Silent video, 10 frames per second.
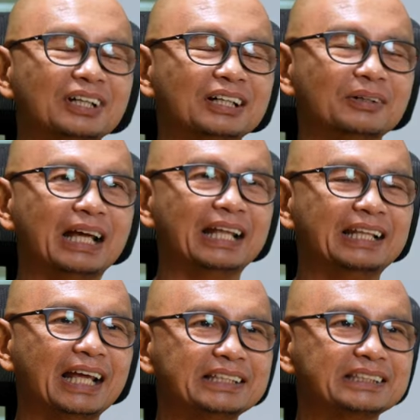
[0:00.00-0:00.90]
uh,
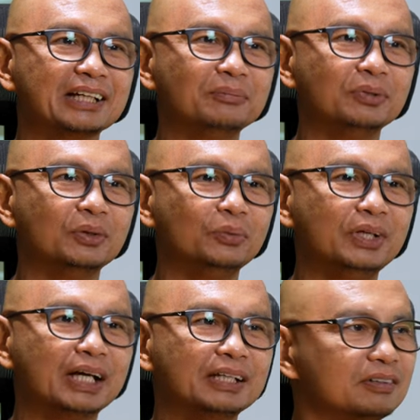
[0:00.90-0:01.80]
at that time,
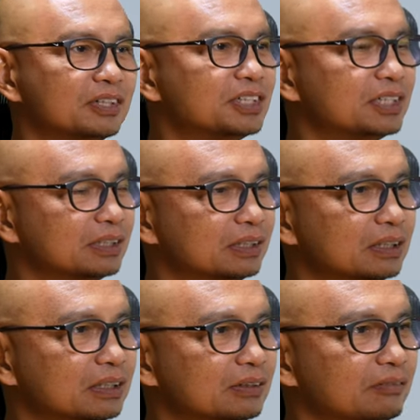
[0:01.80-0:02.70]
we had a
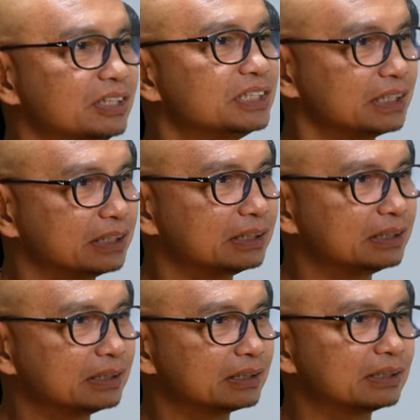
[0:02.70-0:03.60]
regional vision.
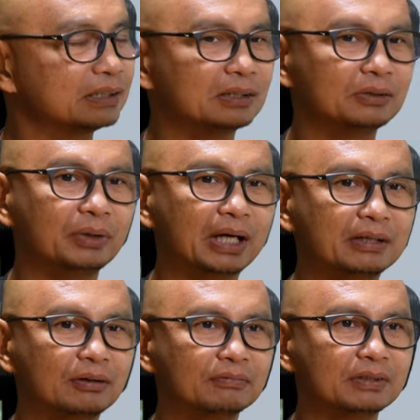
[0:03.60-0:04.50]
Uh, we had
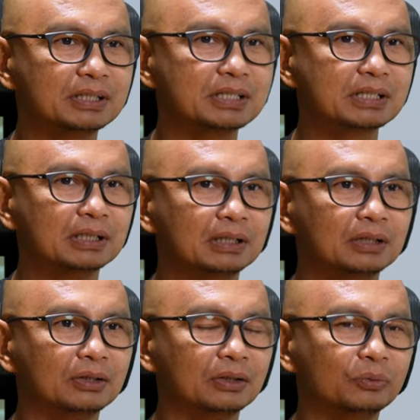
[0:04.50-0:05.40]
an office.
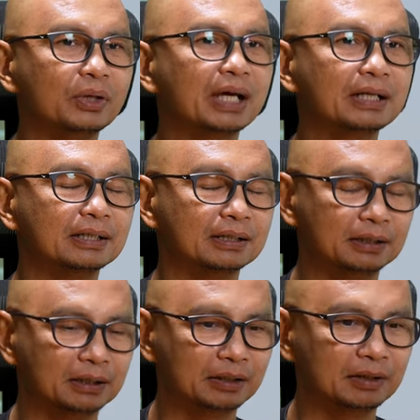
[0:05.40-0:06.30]
Uh, we had
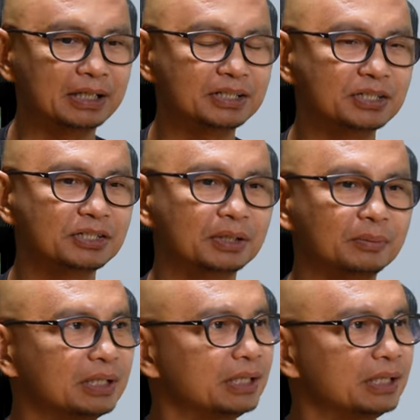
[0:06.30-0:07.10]
a, a, relationship in